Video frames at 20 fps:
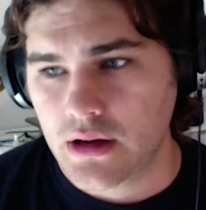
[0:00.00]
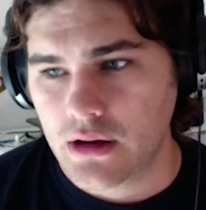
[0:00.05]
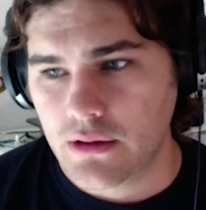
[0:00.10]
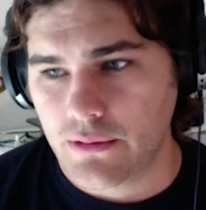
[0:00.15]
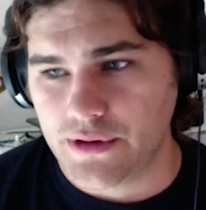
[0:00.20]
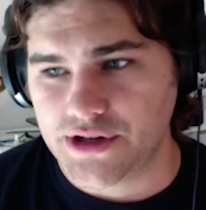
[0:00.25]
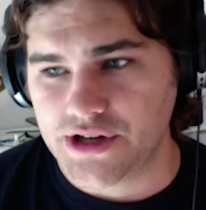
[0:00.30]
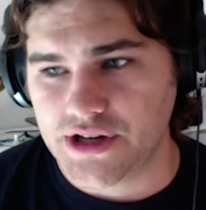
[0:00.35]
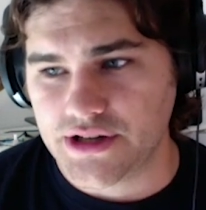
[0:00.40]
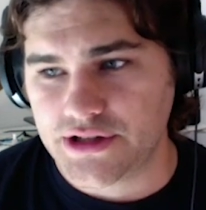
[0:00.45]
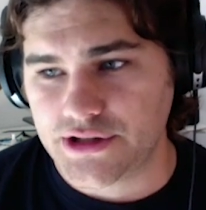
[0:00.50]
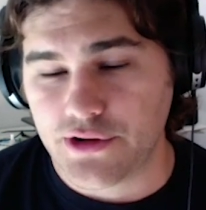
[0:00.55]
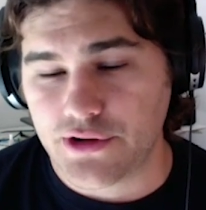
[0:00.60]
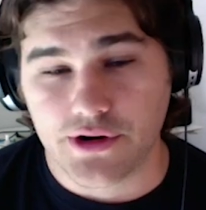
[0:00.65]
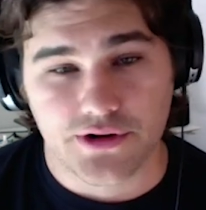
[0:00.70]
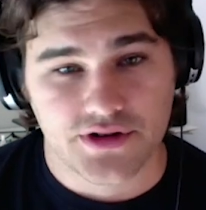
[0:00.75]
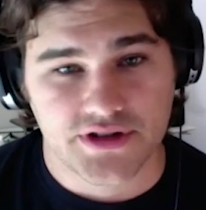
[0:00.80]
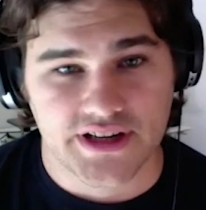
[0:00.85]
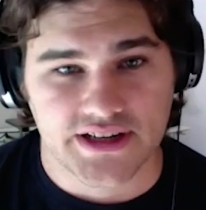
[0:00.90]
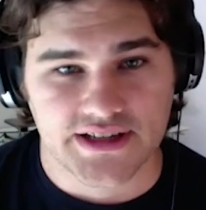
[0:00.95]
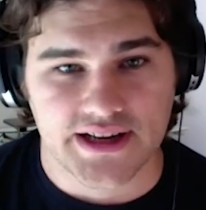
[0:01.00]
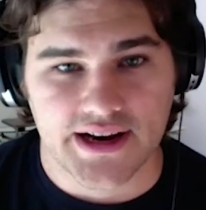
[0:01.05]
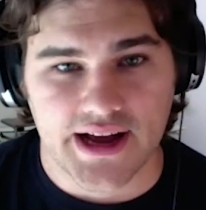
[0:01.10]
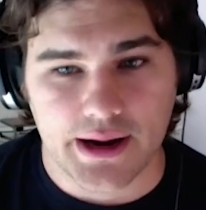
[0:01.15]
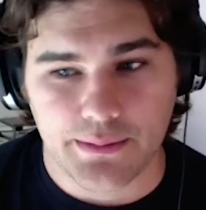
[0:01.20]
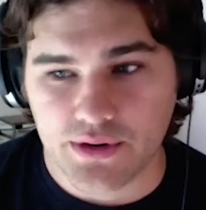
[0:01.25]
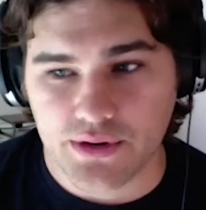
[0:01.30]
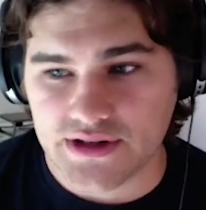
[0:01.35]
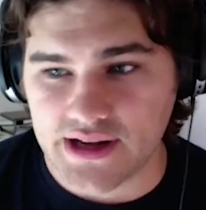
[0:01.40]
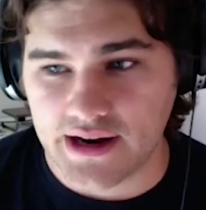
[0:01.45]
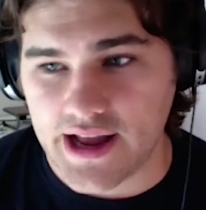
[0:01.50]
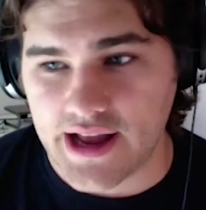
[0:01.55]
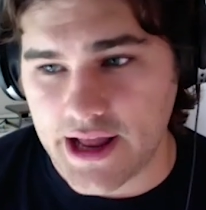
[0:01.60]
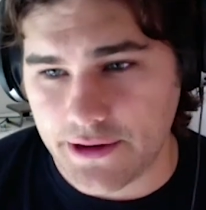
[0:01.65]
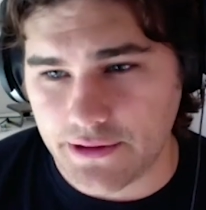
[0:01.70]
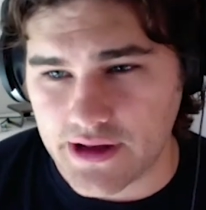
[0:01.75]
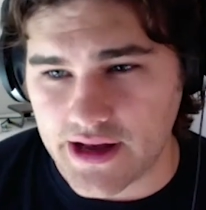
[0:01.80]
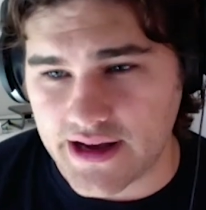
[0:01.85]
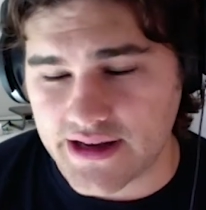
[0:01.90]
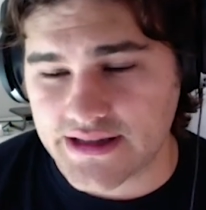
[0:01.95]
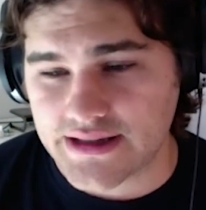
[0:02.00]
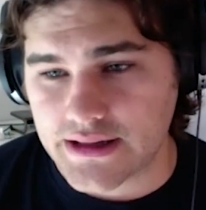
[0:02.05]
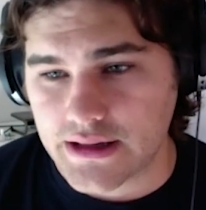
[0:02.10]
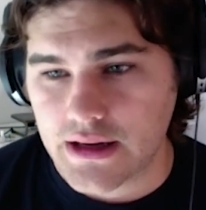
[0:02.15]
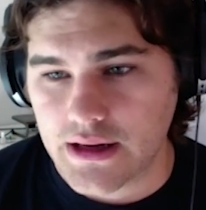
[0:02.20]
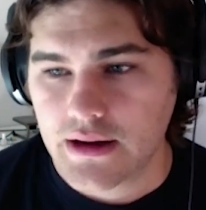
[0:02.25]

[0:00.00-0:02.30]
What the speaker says: which is 269% annualized,